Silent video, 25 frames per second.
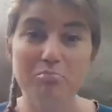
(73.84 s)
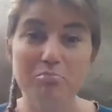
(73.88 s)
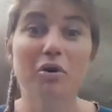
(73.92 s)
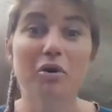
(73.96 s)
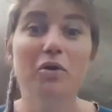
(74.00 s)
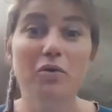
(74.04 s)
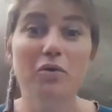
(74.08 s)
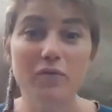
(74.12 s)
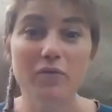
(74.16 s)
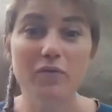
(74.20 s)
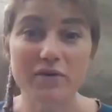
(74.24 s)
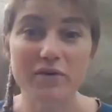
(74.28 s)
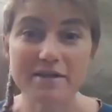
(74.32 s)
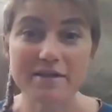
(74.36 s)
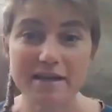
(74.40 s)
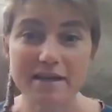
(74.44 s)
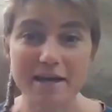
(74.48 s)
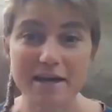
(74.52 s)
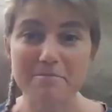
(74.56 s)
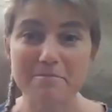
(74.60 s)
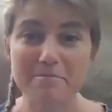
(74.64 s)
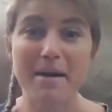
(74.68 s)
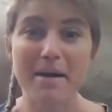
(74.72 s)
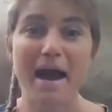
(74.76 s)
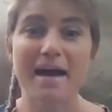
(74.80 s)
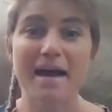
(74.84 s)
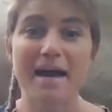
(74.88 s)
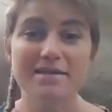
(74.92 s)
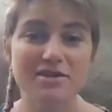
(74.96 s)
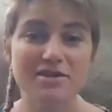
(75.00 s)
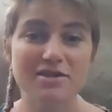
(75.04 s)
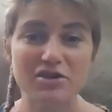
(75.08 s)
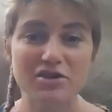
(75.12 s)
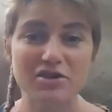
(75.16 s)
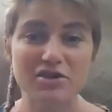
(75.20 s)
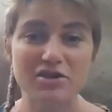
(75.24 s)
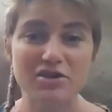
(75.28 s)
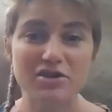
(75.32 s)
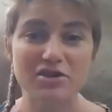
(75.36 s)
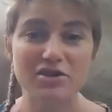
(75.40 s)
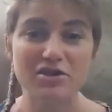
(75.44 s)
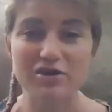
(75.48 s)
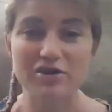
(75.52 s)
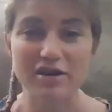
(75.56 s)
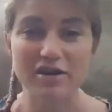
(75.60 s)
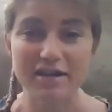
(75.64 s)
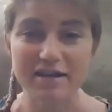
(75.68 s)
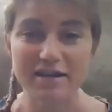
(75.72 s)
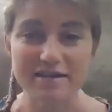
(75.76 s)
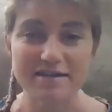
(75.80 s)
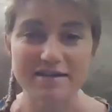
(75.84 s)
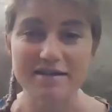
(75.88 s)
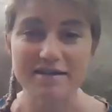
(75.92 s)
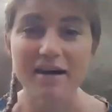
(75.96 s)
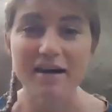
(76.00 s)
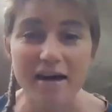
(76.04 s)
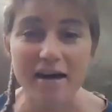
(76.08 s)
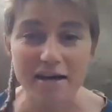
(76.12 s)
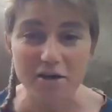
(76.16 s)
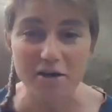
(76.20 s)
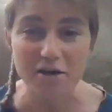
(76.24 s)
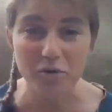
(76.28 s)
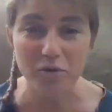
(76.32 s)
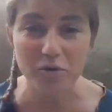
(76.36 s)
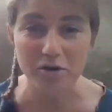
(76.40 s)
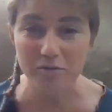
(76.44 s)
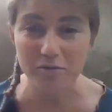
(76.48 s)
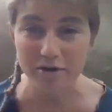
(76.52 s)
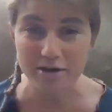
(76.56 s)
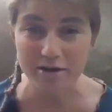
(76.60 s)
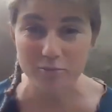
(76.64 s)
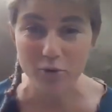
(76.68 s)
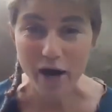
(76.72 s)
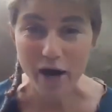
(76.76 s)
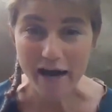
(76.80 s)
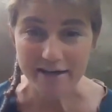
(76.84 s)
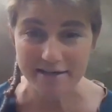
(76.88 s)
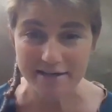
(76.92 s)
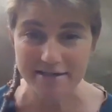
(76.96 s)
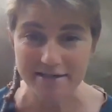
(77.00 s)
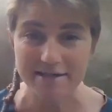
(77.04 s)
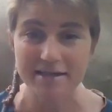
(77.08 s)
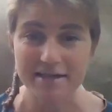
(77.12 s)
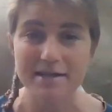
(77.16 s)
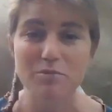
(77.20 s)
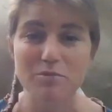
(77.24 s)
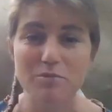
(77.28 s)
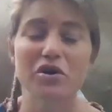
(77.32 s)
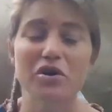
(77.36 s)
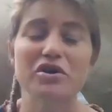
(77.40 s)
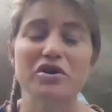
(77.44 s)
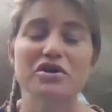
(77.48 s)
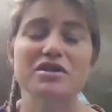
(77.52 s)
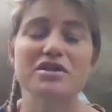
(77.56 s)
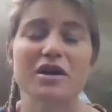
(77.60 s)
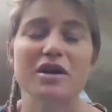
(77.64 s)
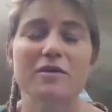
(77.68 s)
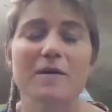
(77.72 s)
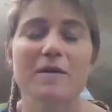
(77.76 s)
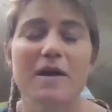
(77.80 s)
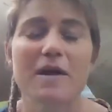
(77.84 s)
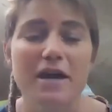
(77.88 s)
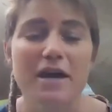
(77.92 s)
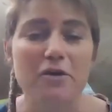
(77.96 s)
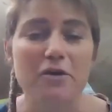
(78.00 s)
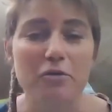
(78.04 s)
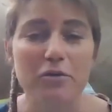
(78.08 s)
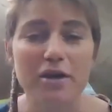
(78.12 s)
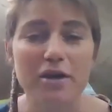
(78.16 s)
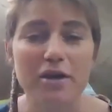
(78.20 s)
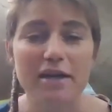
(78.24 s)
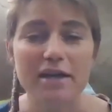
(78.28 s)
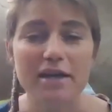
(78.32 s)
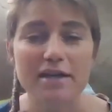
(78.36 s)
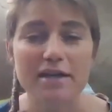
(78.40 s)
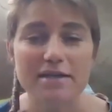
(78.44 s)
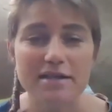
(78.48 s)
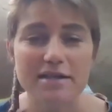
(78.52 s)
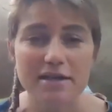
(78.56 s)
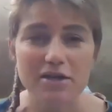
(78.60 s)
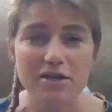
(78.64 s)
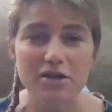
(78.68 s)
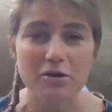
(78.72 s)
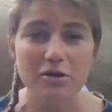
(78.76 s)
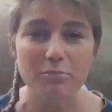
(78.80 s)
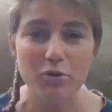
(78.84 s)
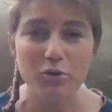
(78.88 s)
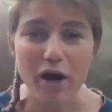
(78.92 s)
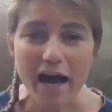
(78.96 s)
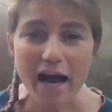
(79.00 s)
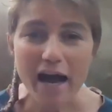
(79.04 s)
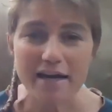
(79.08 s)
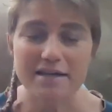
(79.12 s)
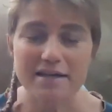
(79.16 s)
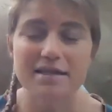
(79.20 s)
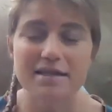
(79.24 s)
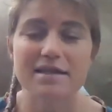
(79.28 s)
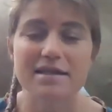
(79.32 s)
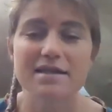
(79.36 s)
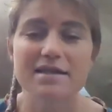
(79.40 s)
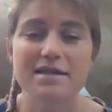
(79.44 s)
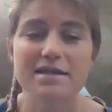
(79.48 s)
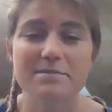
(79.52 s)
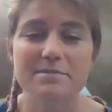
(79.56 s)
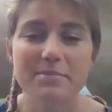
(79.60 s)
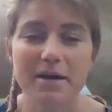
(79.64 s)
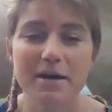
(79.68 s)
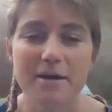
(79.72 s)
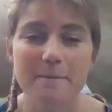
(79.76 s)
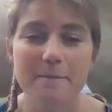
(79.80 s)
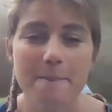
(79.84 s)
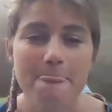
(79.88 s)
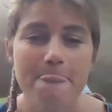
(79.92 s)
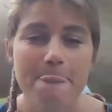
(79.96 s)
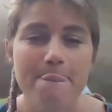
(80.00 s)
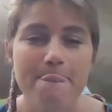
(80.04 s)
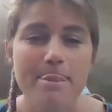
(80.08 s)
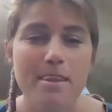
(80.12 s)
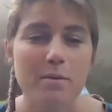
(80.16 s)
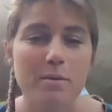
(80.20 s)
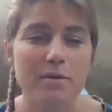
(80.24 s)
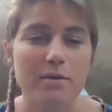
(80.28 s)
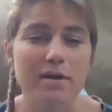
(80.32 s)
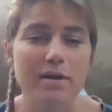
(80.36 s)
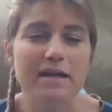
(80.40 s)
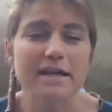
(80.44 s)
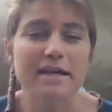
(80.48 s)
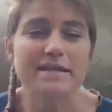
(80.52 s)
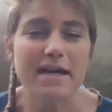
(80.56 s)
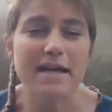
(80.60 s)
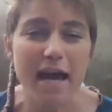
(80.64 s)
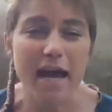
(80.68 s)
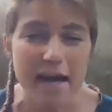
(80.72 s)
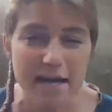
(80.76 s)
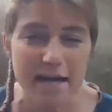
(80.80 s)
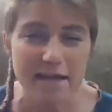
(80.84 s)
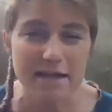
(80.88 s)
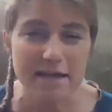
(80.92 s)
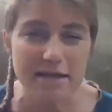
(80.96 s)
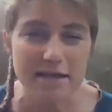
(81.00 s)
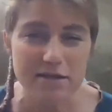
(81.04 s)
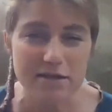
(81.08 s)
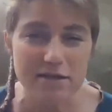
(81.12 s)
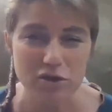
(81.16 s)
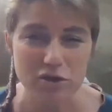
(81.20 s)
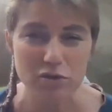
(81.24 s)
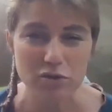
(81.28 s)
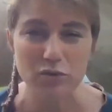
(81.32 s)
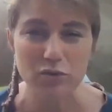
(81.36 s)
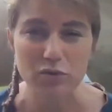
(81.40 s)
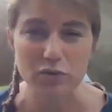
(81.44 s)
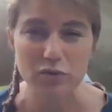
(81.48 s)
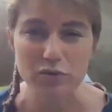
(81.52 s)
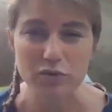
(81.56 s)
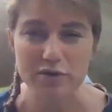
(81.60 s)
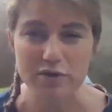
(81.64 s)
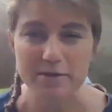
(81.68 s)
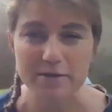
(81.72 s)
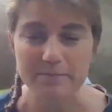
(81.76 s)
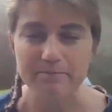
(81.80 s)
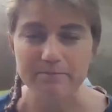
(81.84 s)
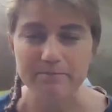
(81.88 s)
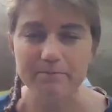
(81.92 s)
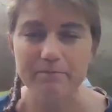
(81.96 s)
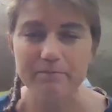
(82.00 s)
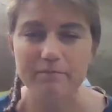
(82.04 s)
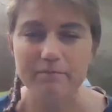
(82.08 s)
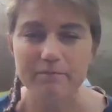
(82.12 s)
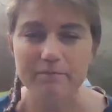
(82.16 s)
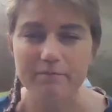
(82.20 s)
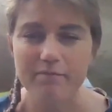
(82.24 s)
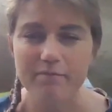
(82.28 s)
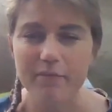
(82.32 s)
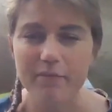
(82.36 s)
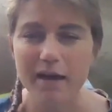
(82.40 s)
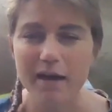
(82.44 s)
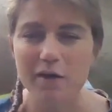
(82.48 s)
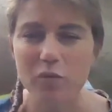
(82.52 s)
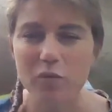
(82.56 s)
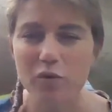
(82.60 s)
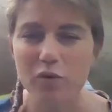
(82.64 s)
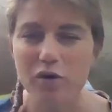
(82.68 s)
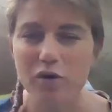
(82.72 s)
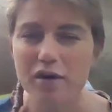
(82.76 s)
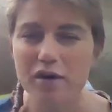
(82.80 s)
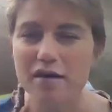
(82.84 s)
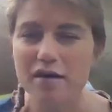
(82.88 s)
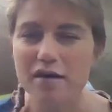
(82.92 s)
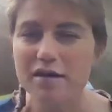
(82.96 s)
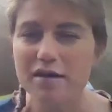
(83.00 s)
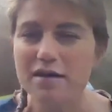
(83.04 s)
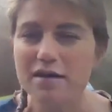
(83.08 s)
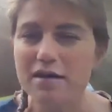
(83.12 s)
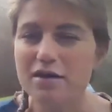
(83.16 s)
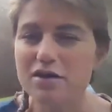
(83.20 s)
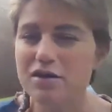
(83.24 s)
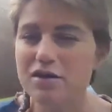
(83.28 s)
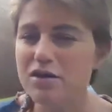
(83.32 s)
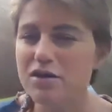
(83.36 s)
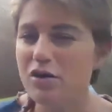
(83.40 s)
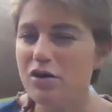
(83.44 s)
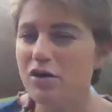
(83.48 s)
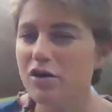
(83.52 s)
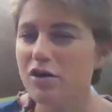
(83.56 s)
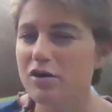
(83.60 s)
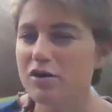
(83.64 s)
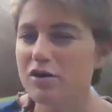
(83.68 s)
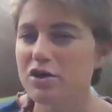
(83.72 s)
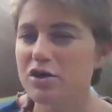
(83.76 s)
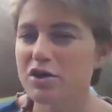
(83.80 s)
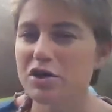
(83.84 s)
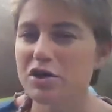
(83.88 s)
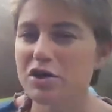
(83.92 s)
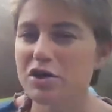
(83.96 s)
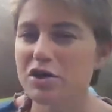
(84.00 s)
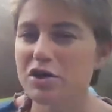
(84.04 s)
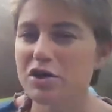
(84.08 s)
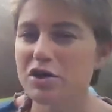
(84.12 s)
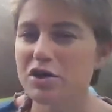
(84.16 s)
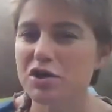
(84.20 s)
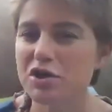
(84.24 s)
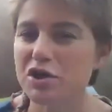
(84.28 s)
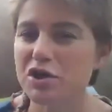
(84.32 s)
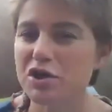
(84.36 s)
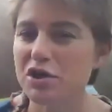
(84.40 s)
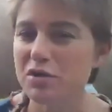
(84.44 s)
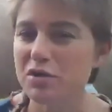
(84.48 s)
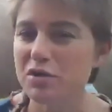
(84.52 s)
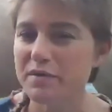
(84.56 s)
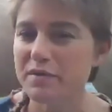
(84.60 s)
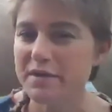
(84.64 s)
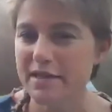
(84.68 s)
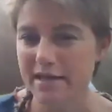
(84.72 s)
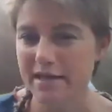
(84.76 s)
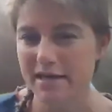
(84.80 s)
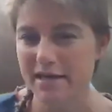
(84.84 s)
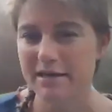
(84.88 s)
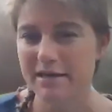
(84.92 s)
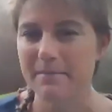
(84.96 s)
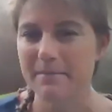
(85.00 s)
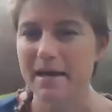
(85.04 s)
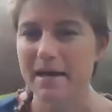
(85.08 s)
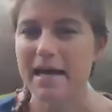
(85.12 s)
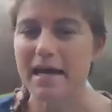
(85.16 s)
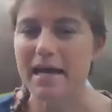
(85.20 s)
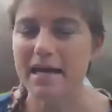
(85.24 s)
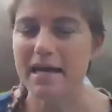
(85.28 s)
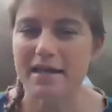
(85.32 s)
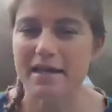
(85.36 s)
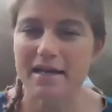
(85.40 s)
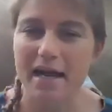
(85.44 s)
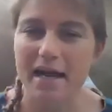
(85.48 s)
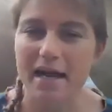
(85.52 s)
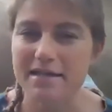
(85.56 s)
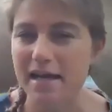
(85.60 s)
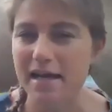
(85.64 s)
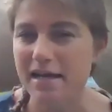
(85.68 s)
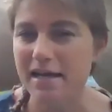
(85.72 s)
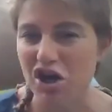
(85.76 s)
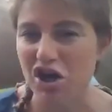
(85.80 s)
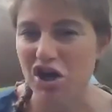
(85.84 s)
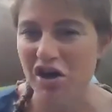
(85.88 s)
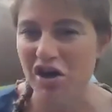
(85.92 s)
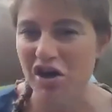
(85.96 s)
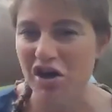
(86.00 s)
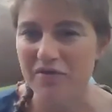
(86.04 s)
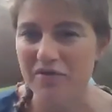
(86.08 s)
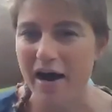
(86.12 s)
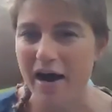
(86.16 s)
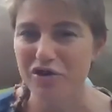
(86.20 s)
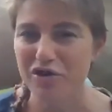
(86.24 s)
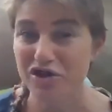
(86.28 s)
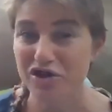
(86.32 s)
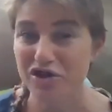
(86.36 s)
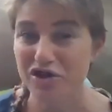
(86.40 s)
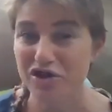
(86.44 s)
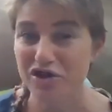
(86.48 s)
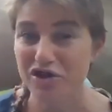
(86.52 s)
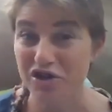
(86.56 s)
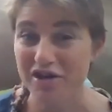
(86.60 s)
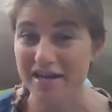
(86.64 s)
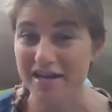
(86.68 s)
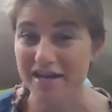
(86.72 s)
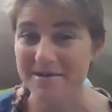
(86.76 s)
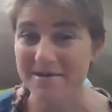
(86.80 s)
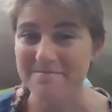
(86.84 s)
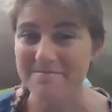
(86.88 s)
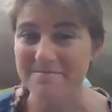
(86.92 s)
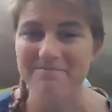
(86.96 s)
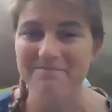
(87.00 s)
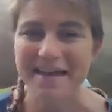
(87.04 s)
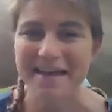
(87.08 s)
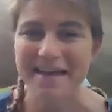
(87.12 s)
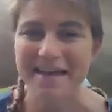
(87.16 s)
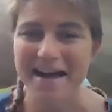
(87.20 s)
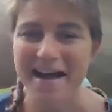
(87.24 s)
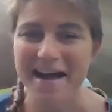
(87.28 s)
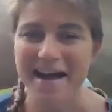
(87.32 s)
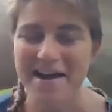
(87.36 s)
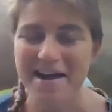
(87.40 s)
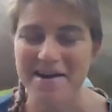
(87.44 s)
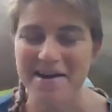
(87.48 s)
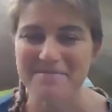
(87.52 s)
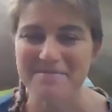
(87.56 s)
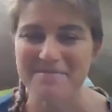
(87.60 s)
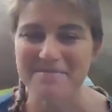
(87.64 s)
poof, it's like mastered and it's done and we don't need to practice anymore. So we're going to continue to practice, but we're going to take these tools and we're going to start to use them in the next stage of our journey.